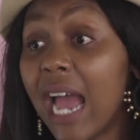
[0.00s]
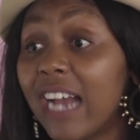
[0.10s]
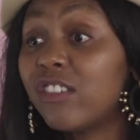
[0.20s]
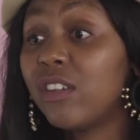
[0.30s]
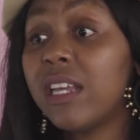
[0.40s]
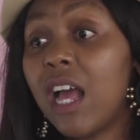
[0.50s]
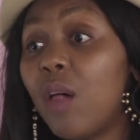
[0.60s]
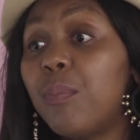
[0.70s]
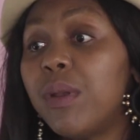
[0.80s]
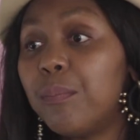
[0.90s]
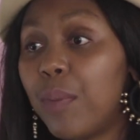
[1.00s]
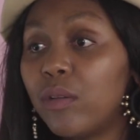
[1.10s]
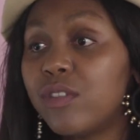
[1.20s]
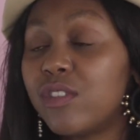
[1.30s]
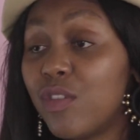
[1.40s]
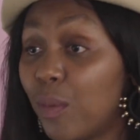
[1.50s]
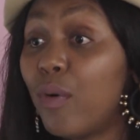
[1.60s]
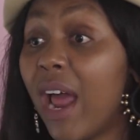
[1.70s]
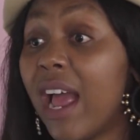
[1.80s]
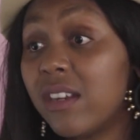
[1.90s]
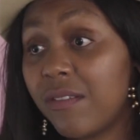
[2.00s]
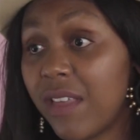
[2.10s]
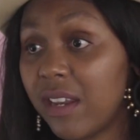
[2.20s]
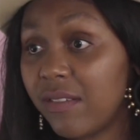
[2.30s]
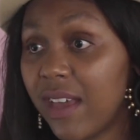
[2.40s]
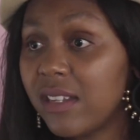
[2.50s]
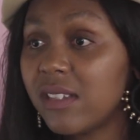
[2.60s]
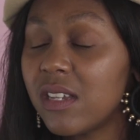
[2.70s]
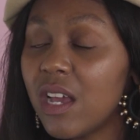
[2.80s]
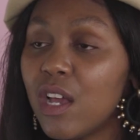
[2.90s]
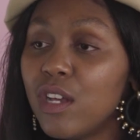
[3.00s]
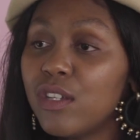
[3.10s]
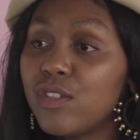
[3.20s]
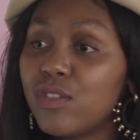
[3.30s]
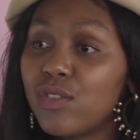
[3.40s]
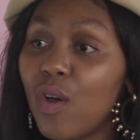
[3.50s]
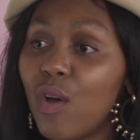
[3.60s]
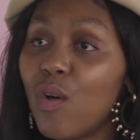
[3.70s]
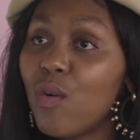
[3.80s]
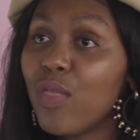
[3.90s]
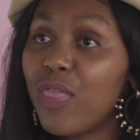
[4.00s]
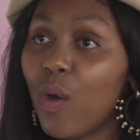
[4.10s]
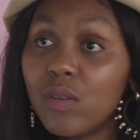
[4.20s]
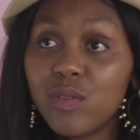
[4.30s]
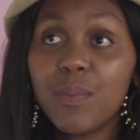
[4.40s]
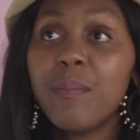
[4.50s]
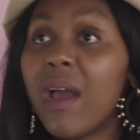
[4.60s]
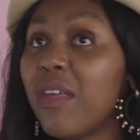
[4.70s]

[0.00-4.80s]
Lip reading: actually help and bolster the brand of that event. So those would be my